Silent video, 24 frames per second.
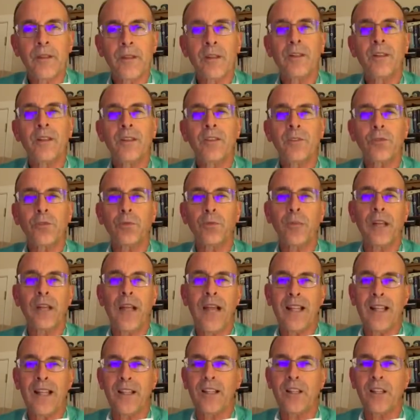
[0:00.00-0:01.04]
This
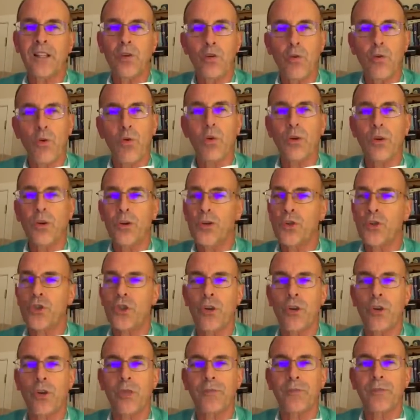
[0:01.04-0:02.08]
reality horror
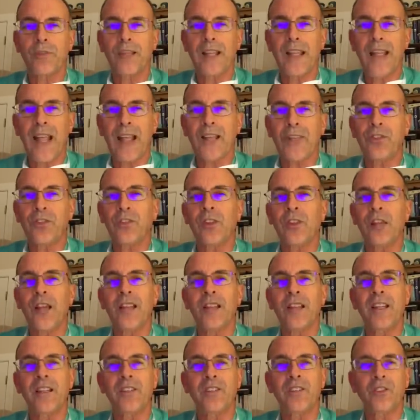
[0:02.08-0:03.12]
show of
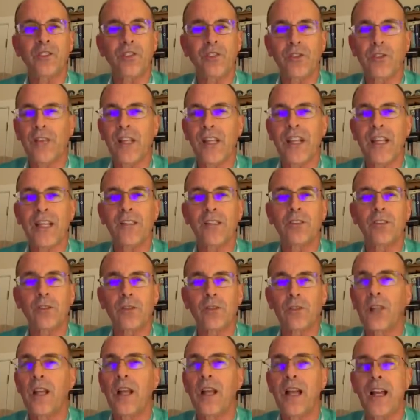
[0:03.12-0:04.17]
gaslighting, slander,
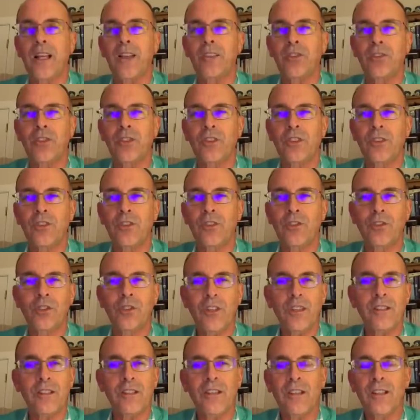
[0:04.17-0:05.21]
lies, and
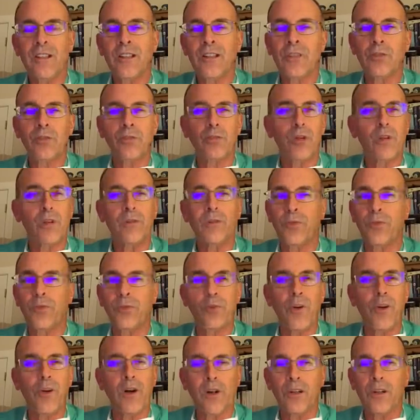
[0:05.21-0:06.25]
deceit has run
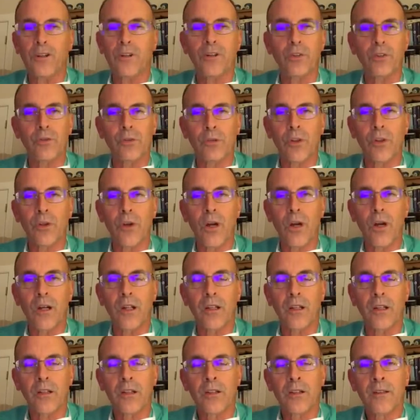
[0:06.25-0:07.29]
far too long.
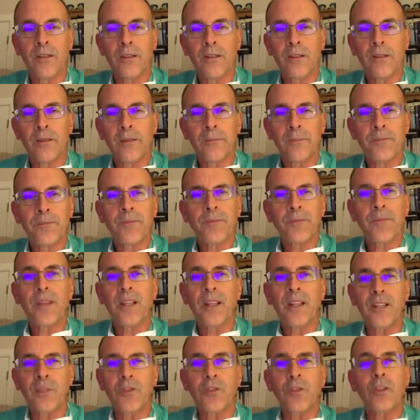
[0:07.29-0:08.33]

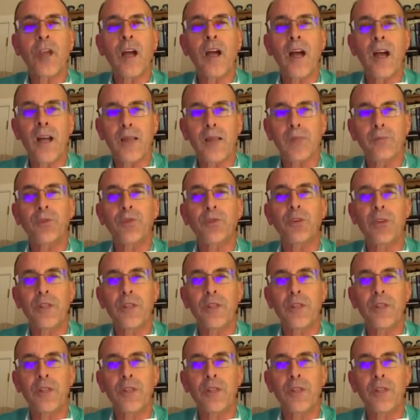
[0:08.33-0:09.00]
It's time for